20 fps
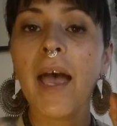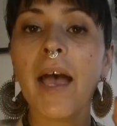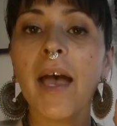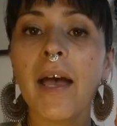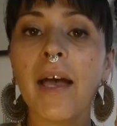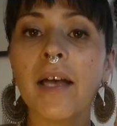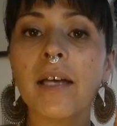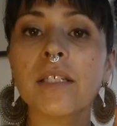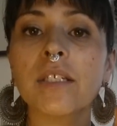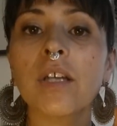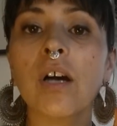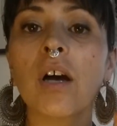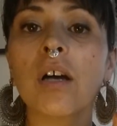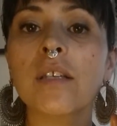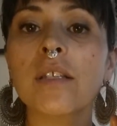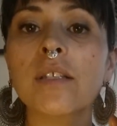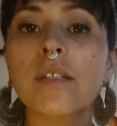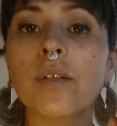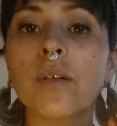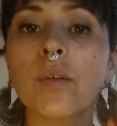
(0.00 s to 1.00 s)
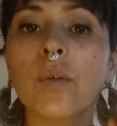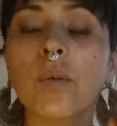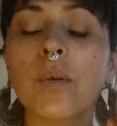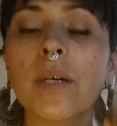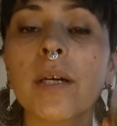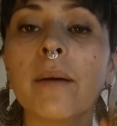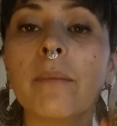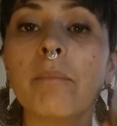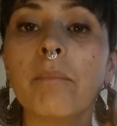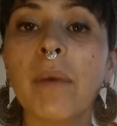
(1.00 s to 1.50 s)
and also
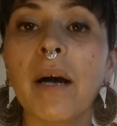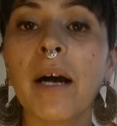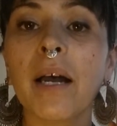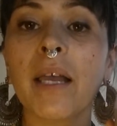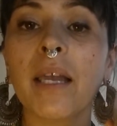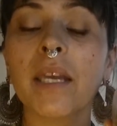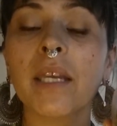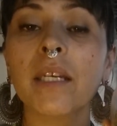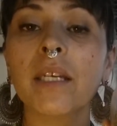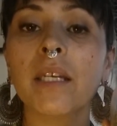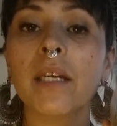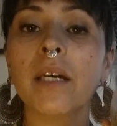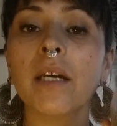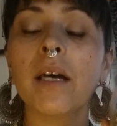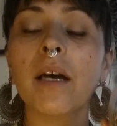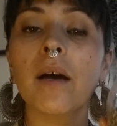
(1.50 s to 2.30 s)
combine